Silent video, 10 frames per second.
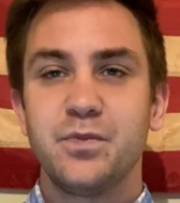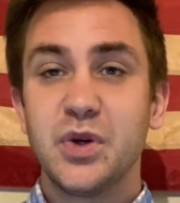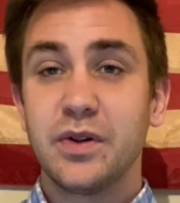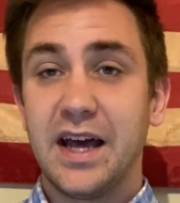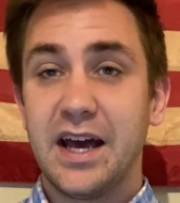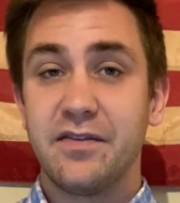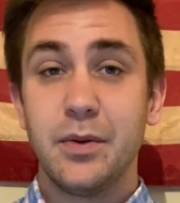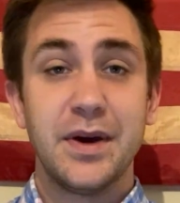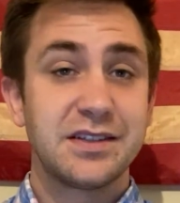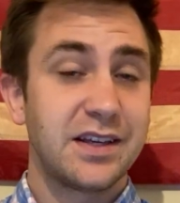You can have the
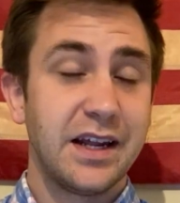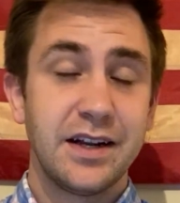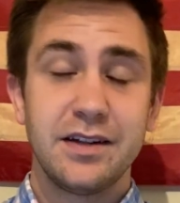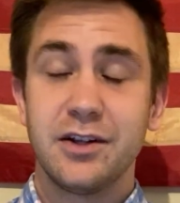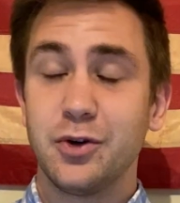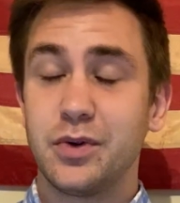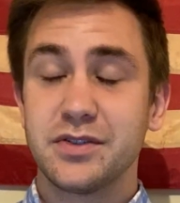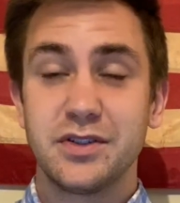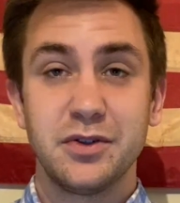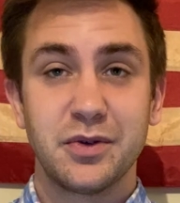best candidate who
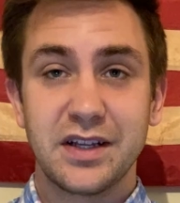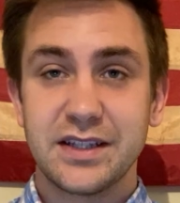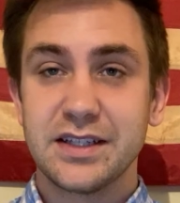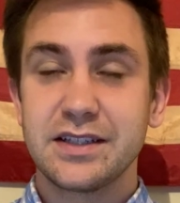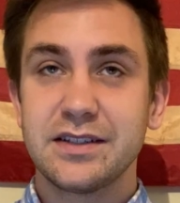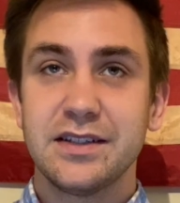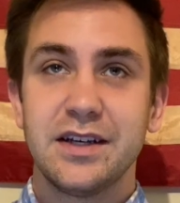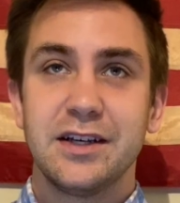wants to do the right thing.